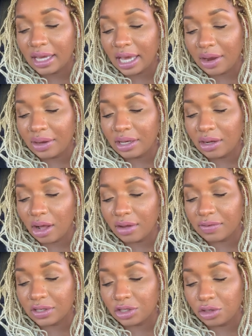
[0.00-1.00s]
Carried it on
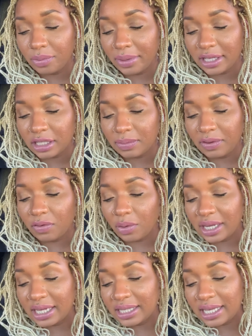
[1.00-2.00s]
for two months
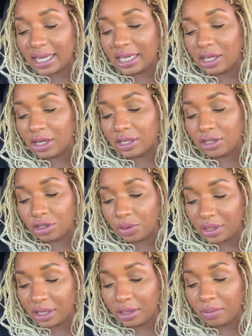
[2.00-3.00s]
before he said he couldn't do
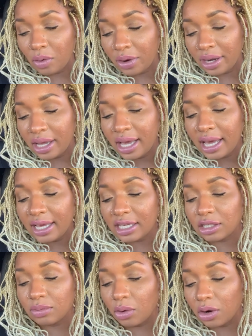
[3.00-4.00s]
it anymore.
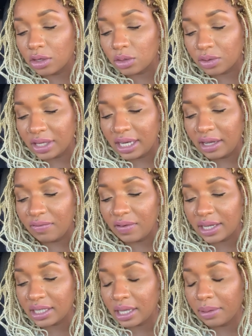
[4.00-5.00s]
His morals were getting
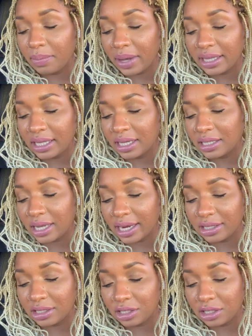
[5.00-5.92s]
fucked up by the entire